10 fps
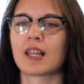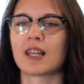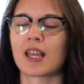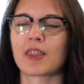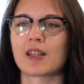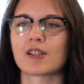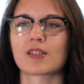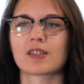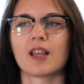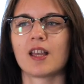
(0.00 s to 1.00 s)
and like
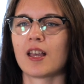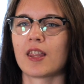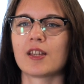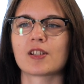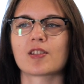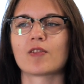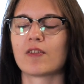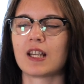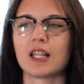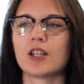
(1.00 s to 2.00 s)
there's a
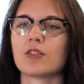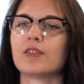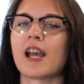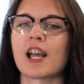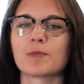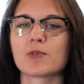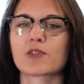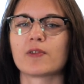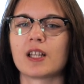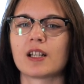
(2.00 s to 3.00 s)
really good
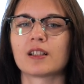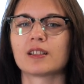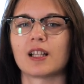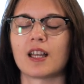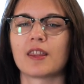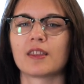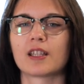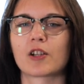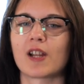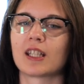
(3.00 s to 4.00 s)
atmosphere and
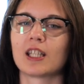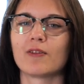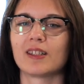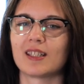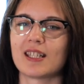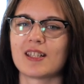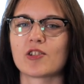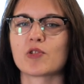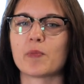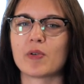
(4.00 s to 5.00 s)
creativity is
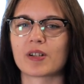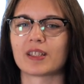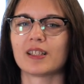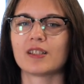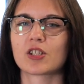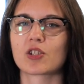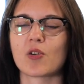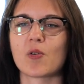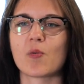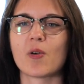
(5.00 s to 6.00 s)
supported,
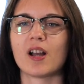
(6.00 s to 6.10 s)
so